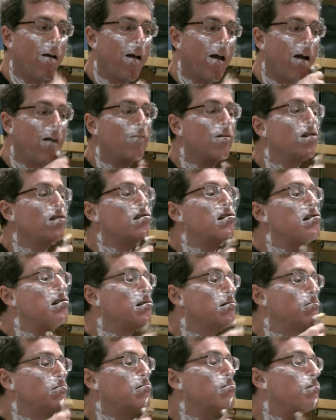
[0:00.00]

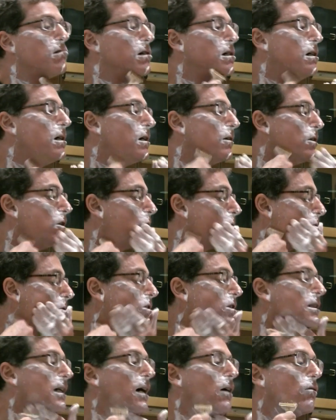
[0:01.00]
Everything on the
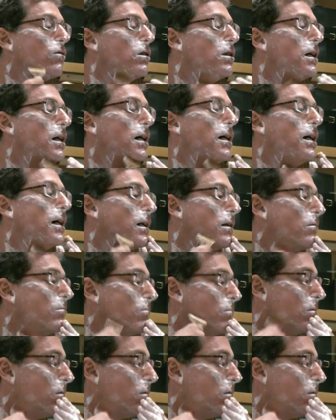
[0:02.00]
north-south line.